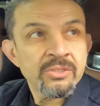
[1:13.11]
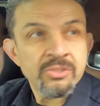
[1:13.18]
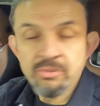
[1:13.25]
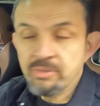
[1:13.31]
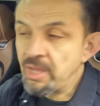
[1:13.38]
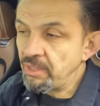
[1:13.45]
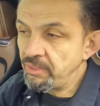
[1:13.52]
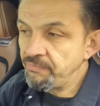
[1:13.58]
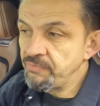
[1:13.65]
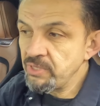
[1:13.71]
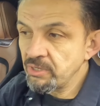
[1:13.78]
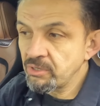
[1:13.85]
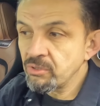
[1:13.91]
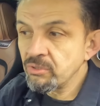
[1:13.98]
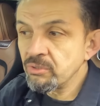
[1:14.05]
So now the
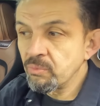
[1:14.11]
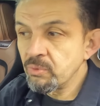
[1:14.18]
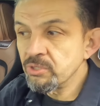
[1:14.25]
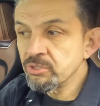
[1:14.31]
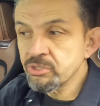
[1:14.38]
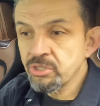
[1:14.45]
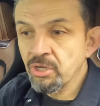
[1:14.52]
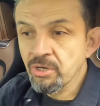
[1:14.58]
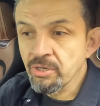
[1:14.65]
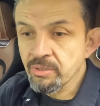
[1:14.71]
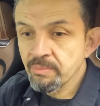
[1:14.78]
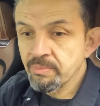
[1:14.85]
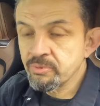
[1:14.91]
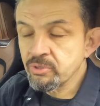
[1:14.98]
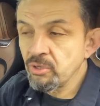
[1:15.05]
vehicle will start.
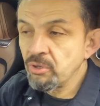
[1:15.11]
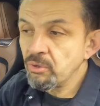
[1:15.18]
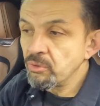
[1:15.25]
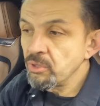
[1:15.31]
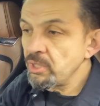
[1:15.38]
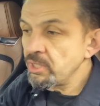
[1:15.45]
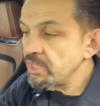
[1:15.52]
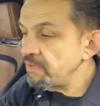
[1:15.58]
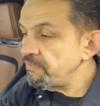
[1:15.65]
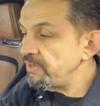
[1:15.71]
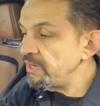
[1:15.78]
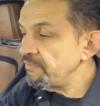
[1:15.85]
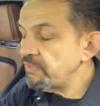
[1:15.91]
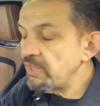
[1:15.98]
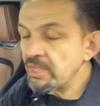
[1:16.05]
So
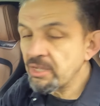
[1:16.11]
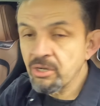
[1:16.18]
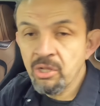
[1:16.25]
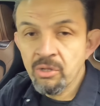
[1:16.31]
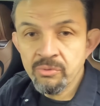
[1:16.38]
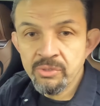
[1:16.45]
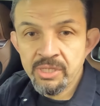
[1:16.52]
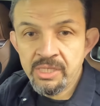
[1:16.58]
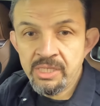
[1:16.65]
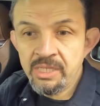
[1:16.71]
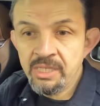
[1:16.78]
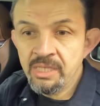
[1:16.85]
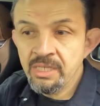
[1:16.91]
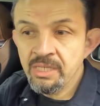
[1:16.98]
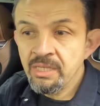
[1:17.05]
even if they clone the
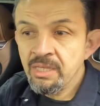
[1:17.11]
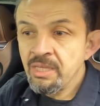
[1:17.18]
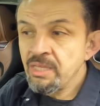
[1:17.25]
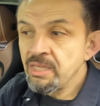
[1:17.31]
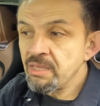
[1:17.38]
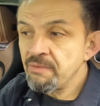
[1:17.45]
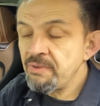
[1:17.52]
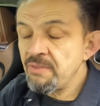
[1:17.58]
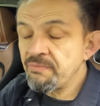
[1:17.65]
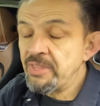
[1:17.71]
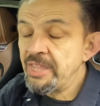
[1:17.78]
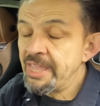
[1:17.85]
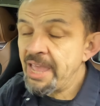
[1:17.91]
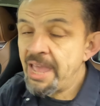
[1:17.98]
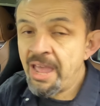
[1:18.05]
key, even if
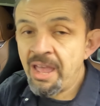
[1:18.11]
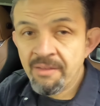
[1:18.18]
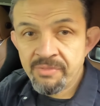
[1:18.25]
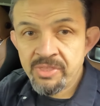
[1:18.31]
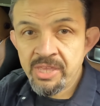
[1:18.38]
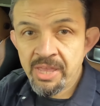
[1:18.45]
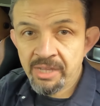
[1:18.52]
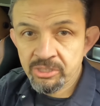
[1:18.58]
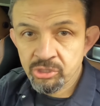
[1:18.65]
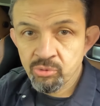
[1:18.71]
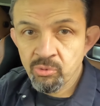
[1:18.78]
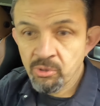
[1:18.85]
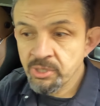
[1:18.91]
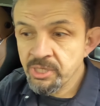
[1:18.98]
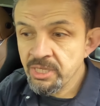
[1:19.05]
they have the
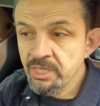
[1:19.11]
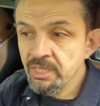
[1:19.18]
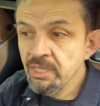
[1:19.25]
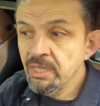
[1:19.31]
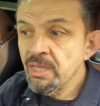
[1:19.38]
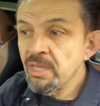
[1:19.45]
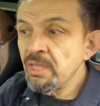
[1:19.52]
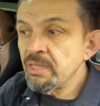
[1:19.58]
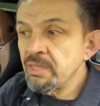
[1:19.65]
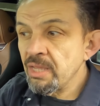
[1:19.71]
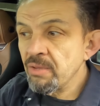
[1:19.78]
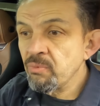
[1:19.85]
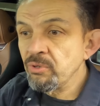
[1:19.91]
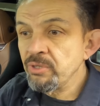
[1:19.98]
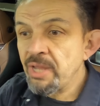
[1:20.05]
actual key,
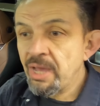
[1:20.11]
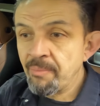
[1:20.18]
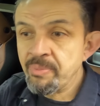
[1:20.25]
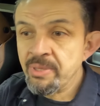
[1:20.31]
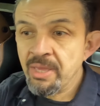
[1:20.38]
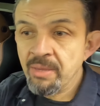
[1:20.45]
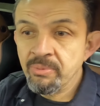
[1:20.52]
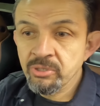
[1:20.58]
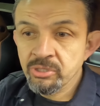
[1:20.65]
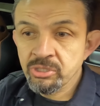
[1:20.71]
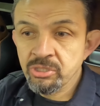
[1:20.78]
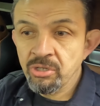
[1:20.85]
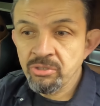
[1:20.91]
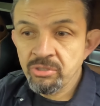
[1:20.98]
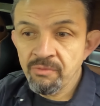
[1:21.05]
they will not be able to
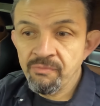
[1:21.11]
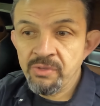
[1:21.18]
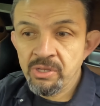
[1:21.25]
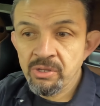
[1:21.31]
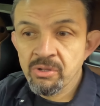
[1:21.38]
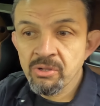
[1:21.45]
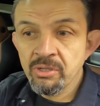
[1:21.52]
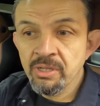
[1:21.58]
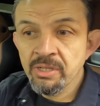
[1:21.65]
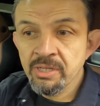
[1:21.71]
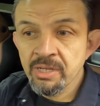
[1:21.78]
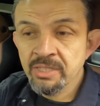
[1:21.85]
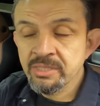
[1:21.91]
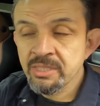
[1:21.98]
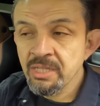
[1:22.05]
start the vehicle
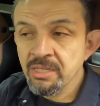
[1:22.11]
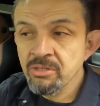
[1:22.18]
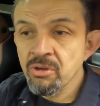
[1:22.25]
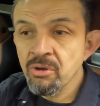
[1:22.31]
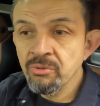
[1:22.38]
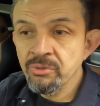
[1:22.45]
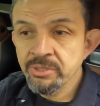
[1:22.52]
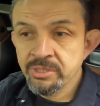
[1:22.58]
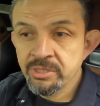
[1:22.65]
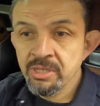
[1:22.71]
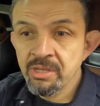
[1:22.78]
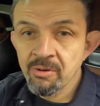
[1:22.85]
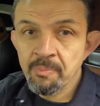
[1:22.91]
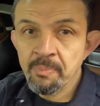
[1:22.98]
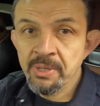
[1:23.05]
unless they know the
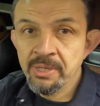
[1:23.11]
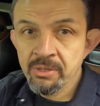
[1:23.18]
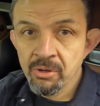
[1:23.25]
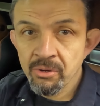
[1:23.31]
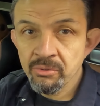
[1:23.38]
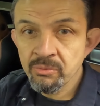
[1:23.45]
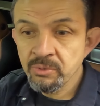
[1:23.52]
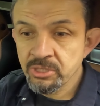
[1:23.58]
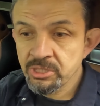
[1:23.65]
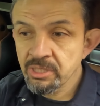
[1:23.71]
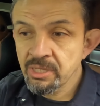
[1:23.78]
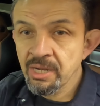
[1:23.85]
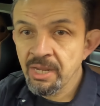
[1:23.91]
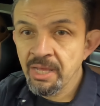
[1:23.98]
secret PIN code, which